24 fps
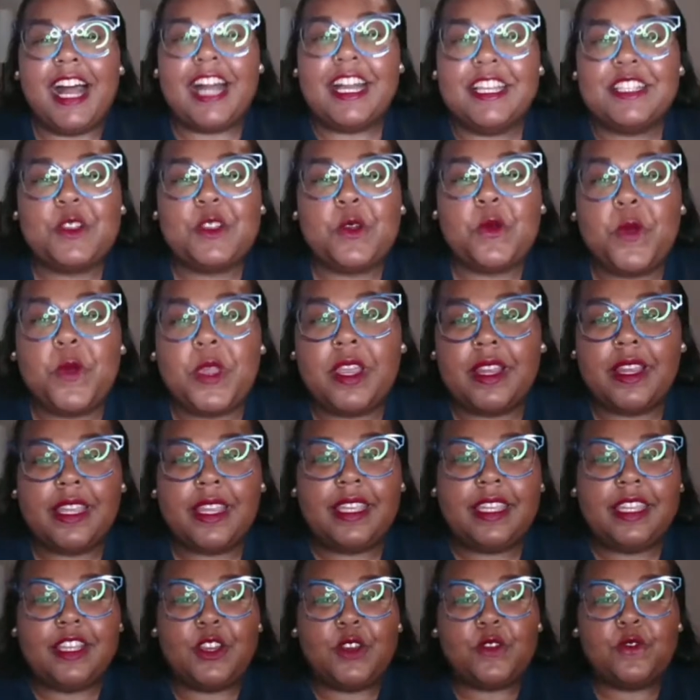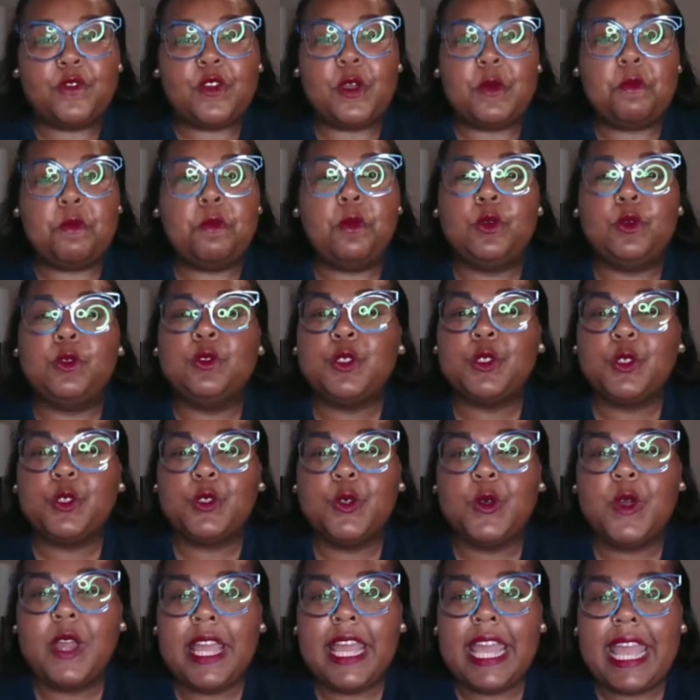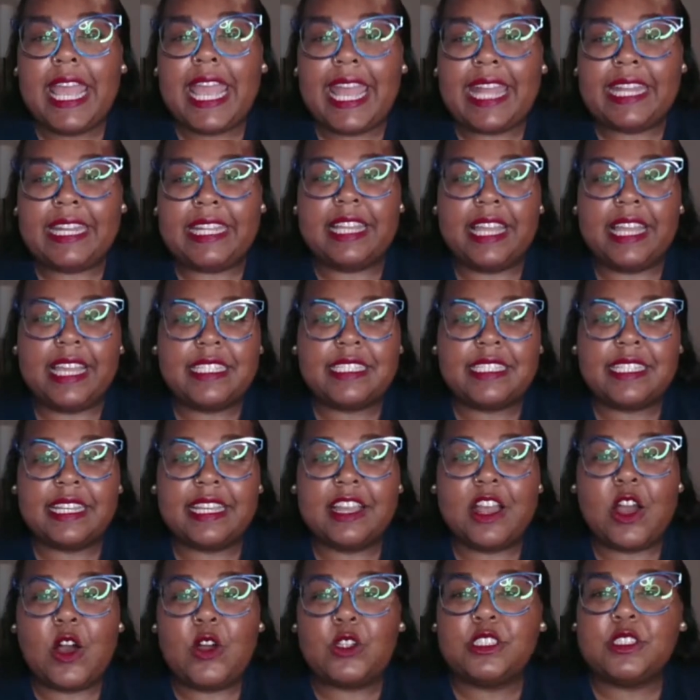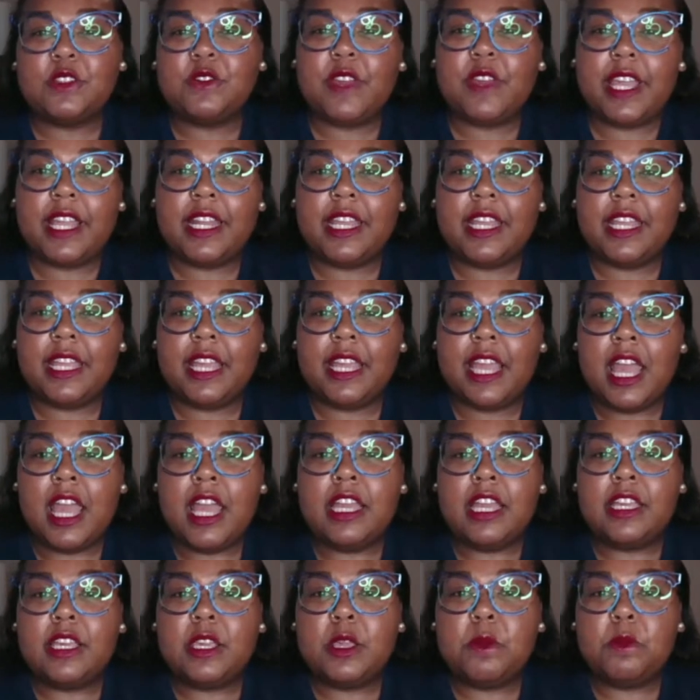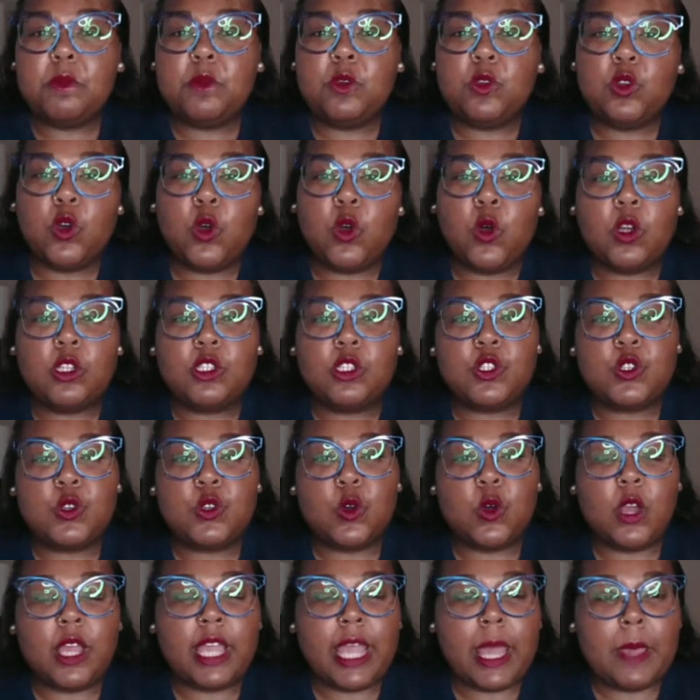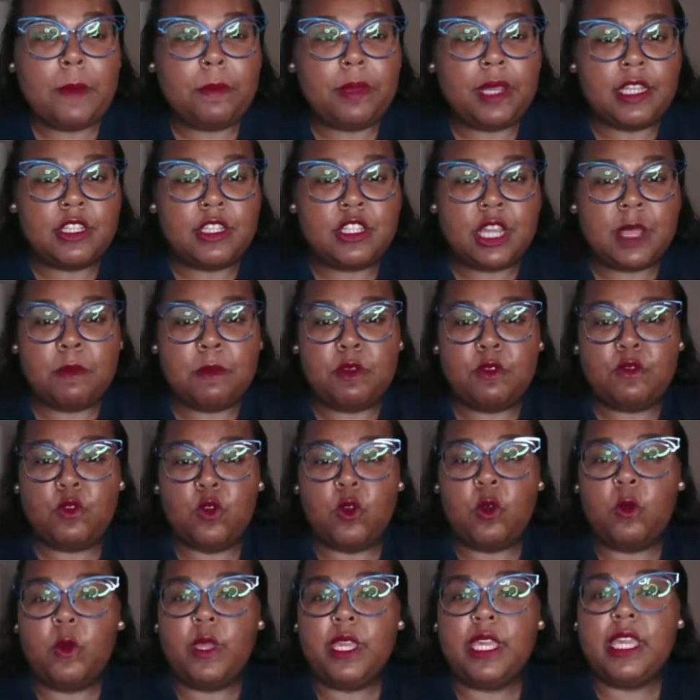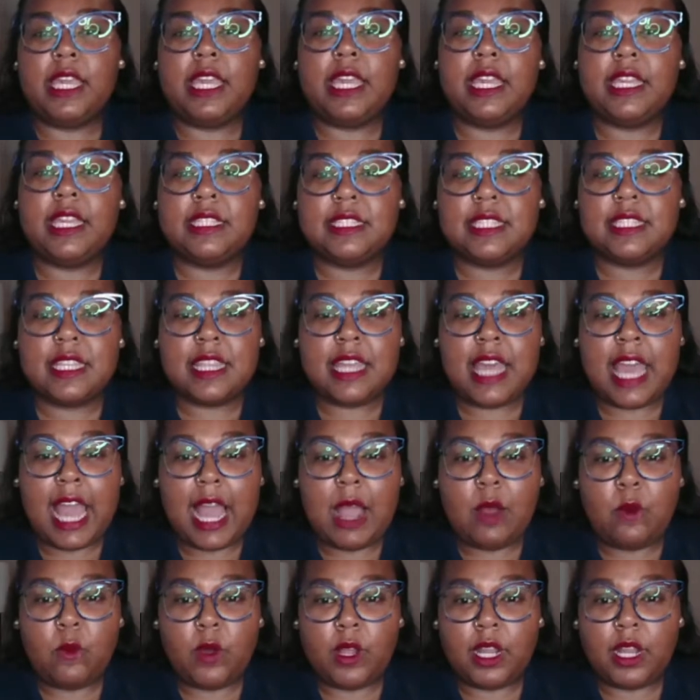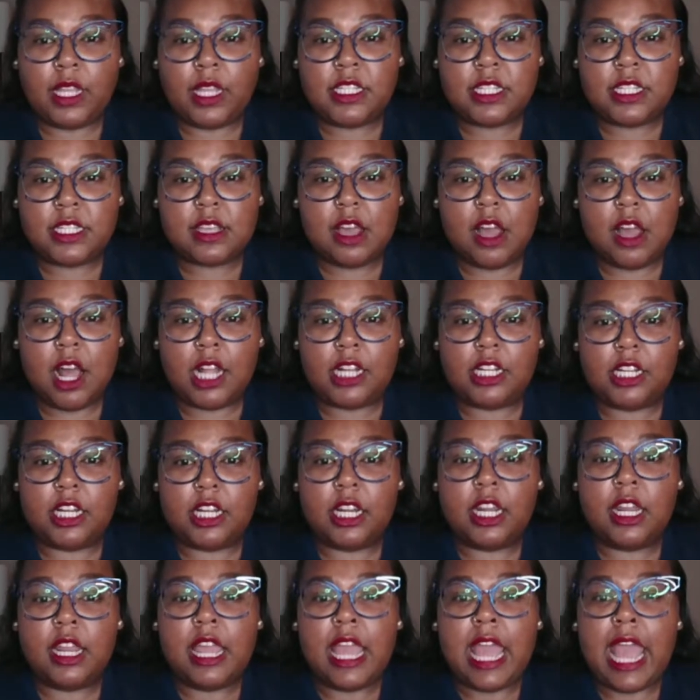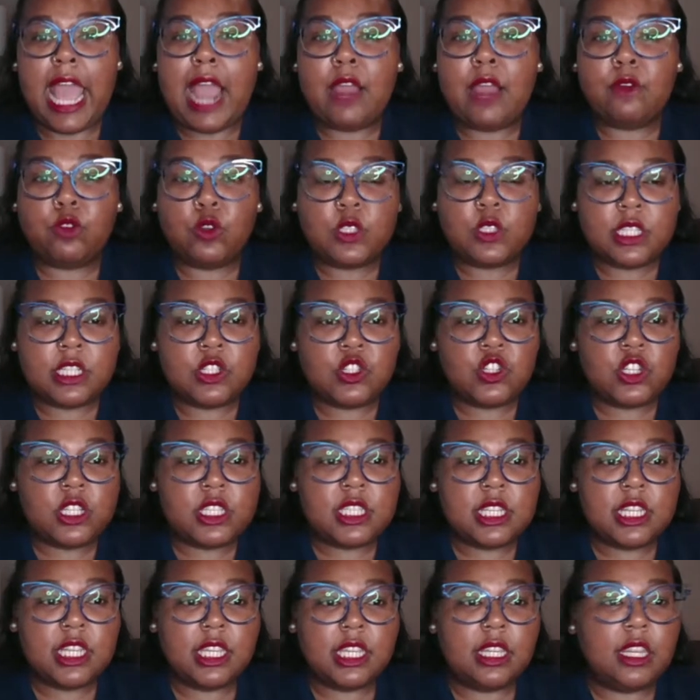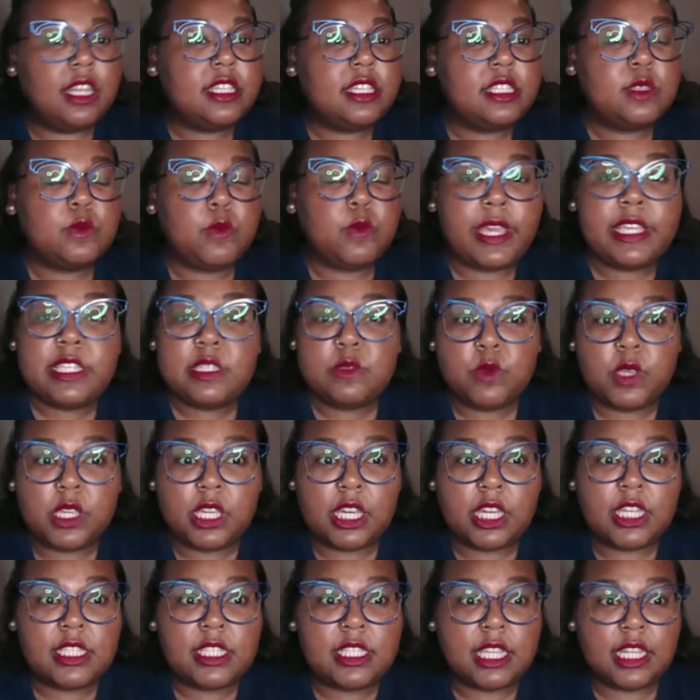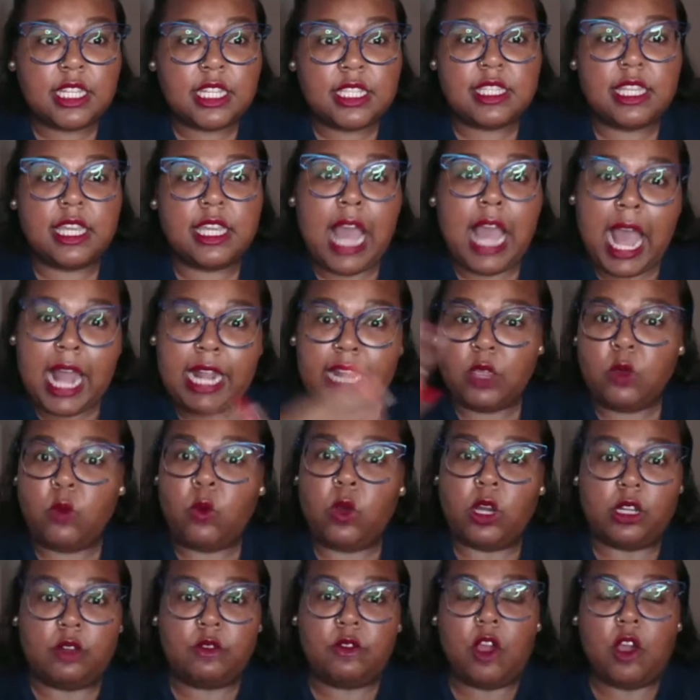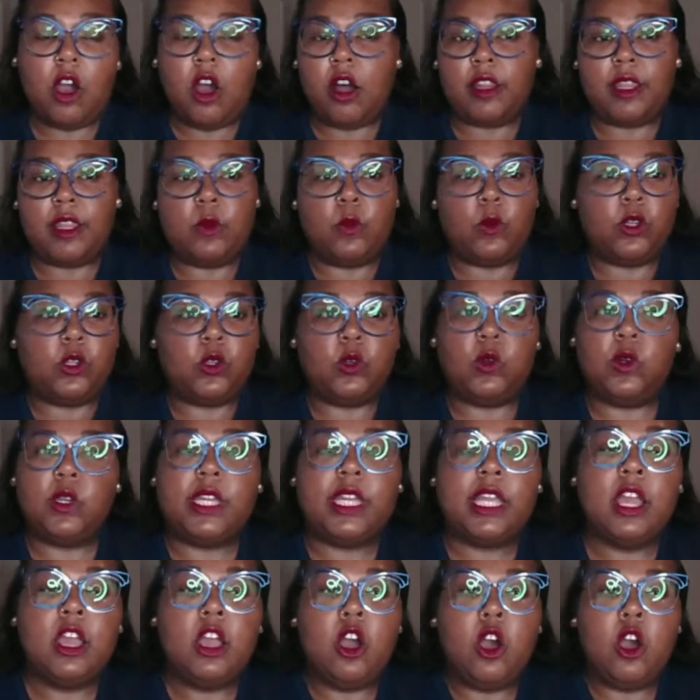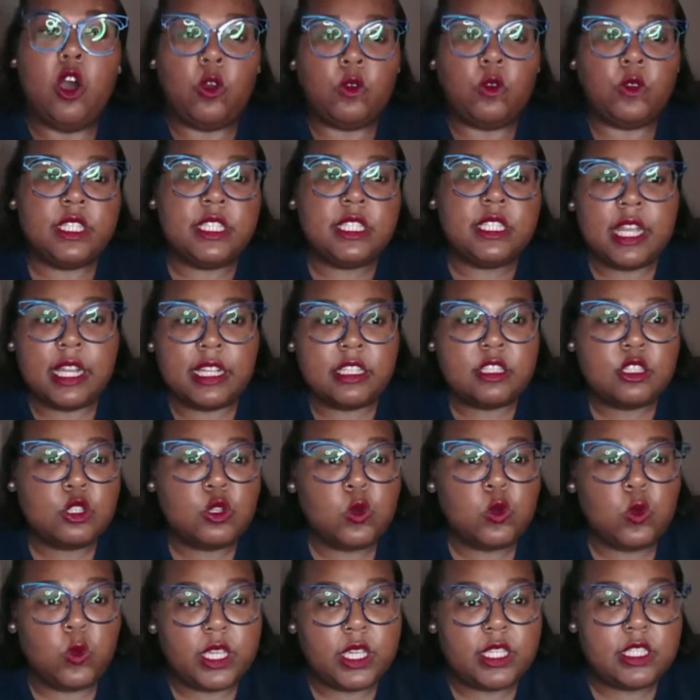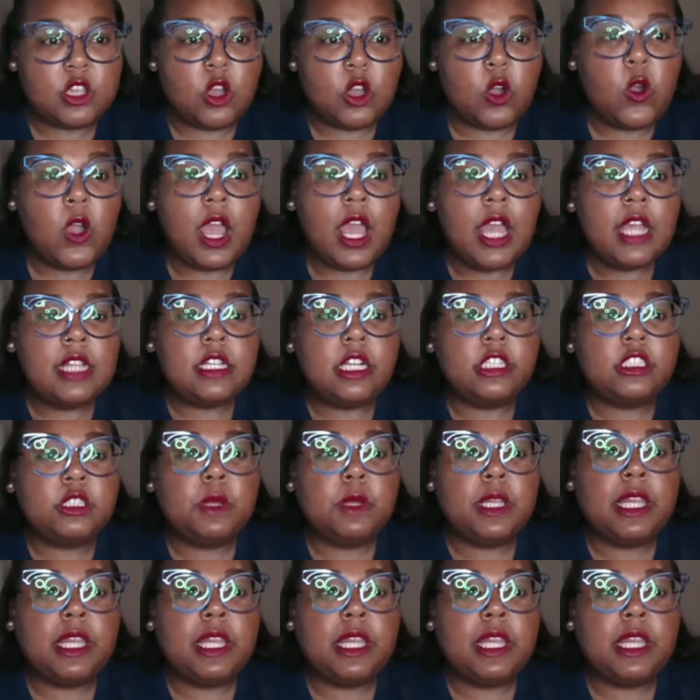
So we are here for Ubuntu and Elation, cultivating communal joy and pleasure. And before we get into that, I want to just honor Afrocentricity in this space because it is the guiding work for all that we're doing over these next 2 weeks. So Dr.